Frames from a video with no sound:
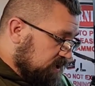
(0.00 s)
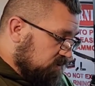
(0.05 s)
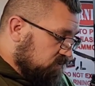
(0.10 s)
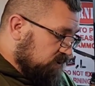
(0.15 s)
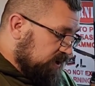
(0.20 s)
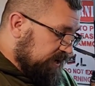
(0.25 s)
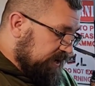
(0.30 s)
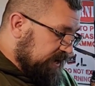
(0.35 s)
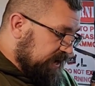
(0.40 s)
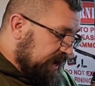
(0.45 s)

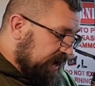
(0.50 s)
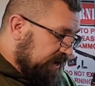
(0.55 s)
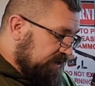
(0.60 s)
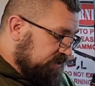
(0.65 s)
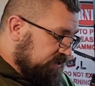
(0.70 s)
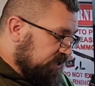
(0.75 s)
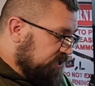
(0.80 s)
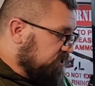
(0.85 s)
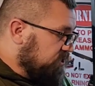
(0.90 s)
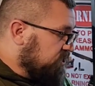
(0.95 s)
we get
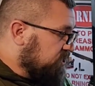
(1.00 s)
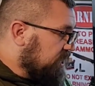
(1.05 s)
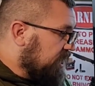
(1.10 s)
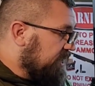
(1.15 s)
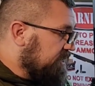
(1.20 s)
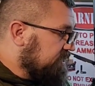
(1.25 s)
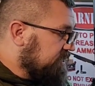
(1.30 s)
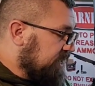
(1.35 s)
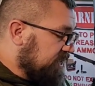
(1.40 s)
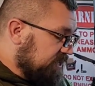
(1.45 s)
18
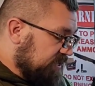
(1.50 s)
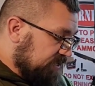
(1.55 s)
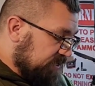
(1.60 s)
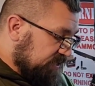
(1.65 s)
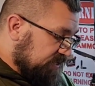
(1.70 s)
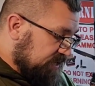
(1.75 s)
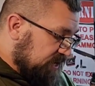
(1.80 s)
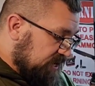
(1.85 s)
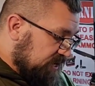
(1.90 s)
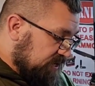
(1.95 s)
shots out of
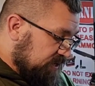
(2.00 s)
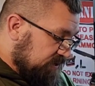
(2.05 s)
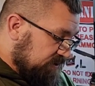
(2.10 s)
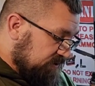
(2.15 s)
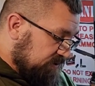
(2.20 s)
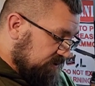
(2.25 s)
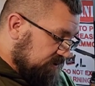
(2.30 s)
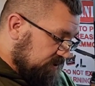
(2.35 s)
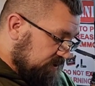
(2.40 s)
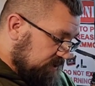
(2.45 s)
this gun,
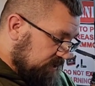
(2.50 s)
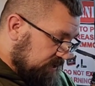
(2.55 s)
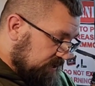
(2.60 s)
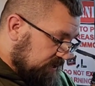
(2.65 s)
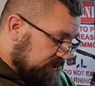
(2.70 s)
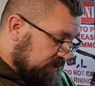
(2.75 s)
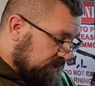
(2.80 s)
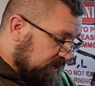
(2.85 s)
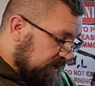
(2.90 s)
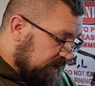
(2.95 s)

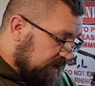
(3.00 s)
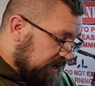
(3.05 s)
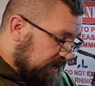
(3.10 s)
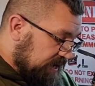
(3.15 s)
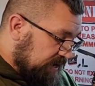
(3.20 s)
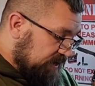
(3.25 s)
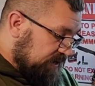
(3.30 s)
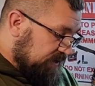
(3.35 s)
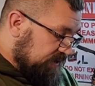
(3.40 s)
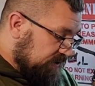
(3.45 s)

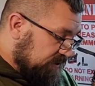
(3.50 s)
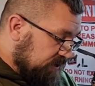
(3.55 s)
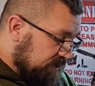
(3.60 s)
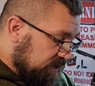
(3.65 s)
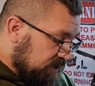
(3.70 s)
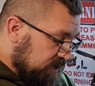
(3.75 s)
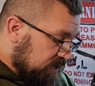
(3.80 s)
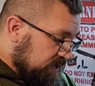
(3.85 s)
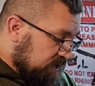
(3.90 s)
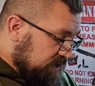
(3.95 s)
and
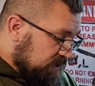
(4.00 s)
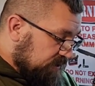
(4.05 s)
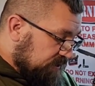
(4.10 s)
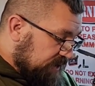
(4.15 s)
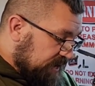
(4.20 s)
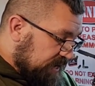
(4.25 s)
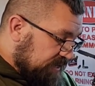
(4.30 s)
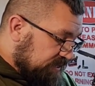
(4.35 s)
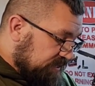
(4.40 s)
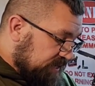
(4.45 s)

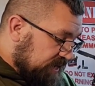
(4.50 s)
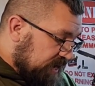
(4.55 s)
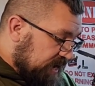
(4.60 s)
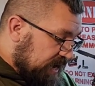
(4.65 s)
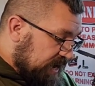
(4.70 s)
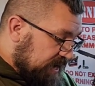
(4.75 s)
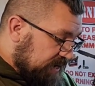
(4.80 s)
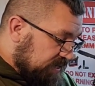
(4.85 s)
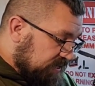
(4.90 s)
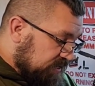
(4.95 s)
that's
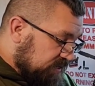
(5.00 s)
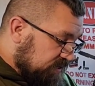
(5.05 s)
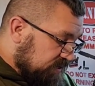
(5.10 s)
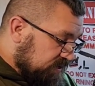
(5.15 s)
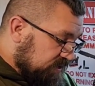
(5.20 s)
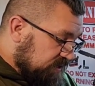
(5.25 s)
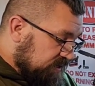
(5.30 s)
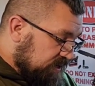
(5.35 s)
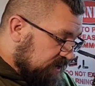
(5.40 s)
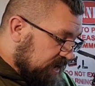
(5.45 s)
at
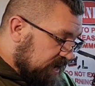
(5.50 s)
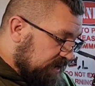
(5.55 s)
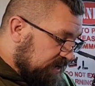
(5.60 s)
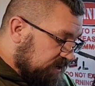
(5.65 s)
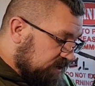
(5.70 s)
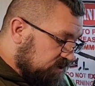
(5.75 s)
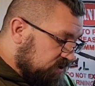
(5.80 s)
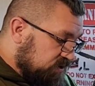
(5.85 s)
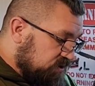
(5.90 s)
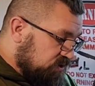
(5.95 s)

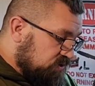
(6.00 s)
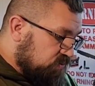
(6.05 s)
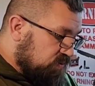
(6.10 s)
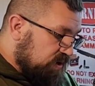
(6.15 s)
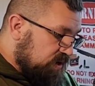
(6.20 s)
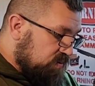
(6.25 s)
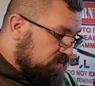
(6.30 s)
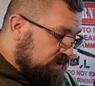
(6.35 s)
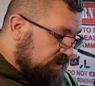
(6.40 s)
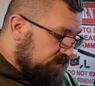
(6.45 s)

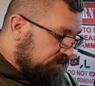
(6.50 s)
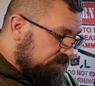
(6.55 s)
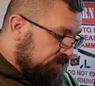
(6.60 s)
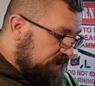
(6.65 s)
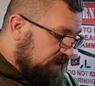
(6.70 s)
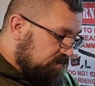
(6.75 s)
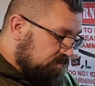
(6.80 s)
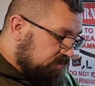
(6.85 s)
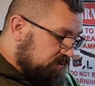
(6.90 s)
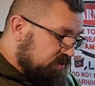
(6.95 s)
921
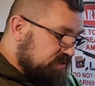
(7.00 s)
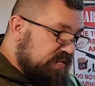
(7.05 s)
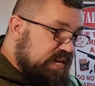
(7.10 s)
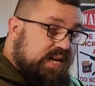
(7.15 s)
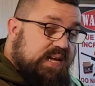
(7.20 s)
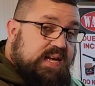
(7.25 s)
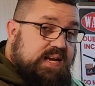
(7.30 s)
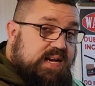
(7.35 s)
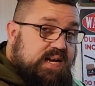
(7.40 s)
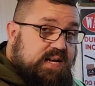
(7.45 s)
feet per
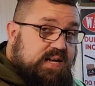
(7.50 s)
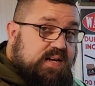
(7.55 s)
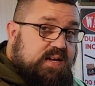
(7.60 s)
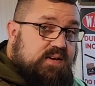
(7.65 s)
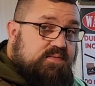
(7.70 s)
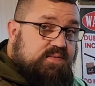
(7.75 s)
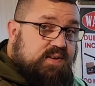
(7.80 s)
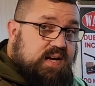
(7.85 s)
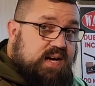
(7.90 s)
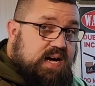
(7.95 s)
second
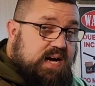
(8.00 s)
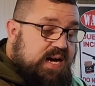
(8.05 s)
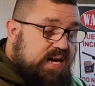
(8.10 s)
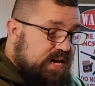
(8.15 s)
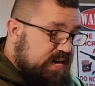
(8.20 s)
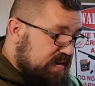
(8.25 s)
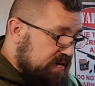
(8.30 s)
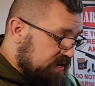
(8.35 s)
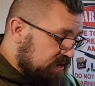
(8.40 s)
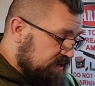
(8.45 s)
of a
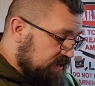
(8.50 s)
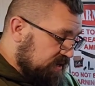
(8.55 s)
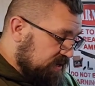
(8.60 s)
high.